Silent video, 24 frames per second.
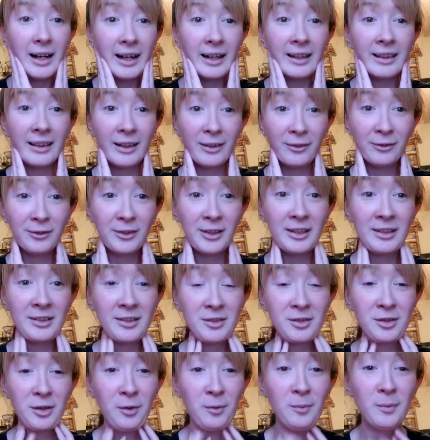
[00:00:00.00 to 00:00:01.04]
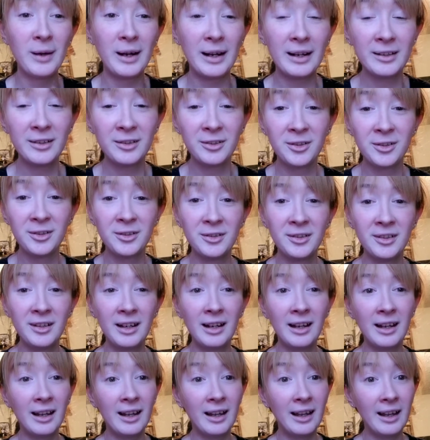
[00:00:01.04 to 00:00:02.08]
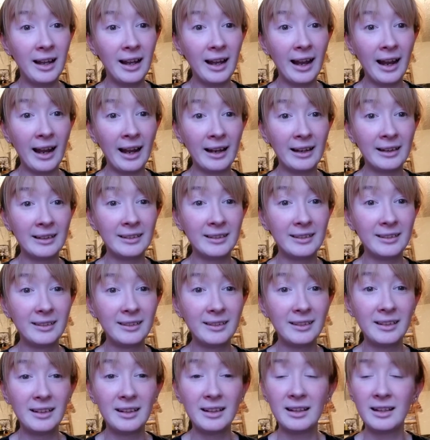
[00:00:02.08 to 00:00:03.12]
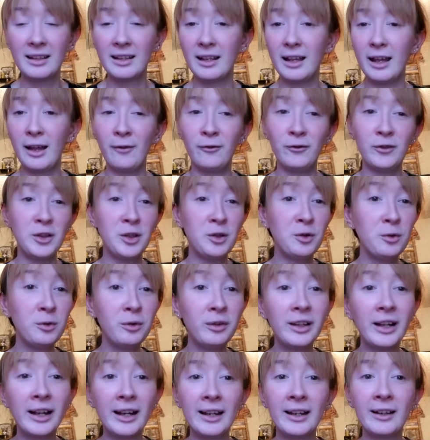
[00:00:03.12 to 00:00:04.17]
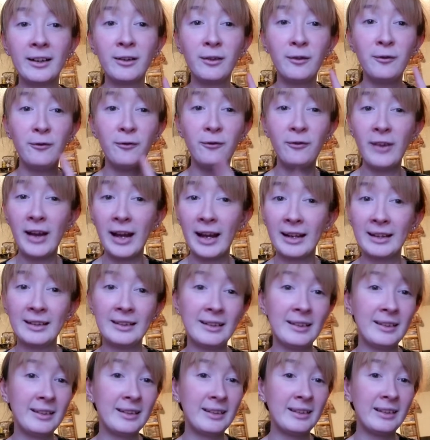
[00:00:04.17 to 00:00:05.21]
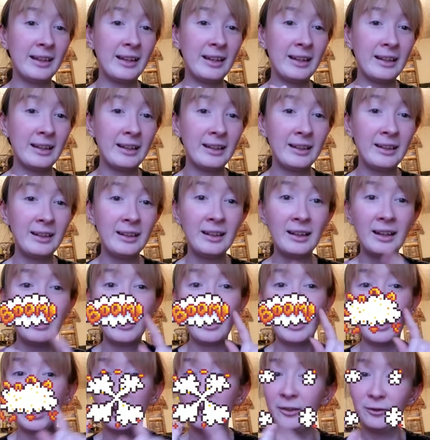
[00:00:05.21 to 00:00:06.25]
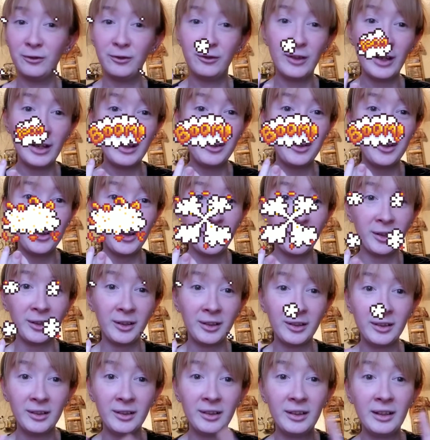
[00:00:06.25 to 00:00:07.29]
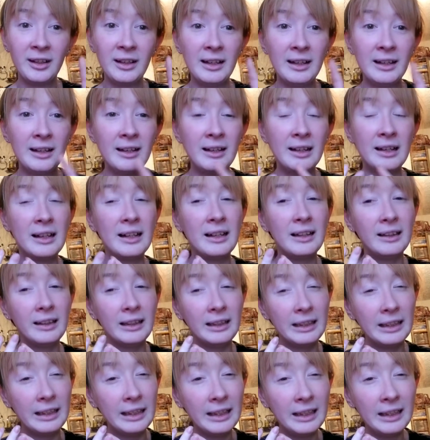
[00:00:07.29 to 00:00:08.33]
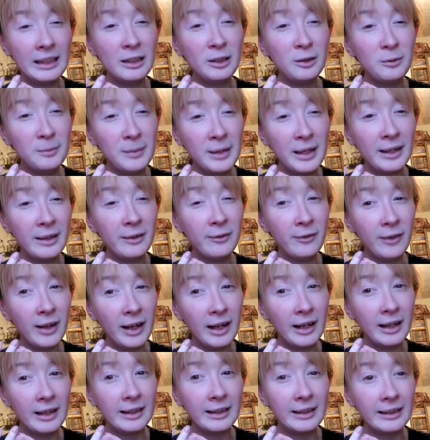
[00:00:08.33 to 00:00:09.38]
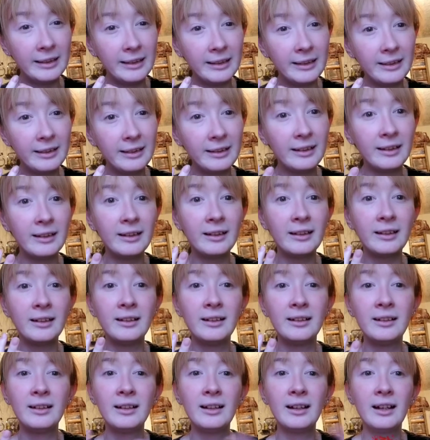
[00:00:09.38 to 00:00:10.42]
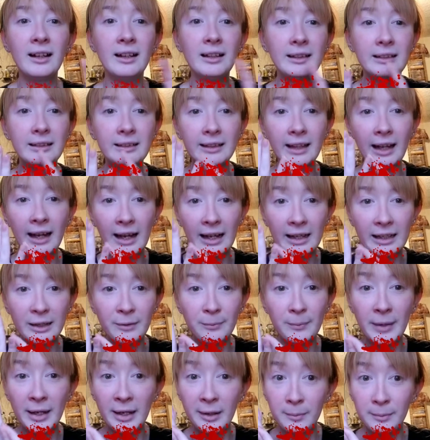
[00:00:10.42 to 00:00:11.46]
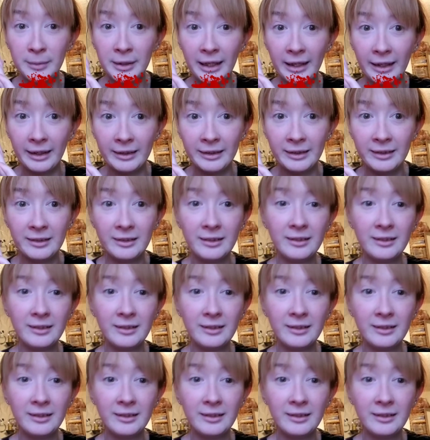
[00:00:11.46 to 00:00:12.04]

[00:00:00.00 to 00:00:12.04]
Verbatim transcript: I loved it so much. And if you like fantasy, adventure, little bit of violence, tiny bit of blood,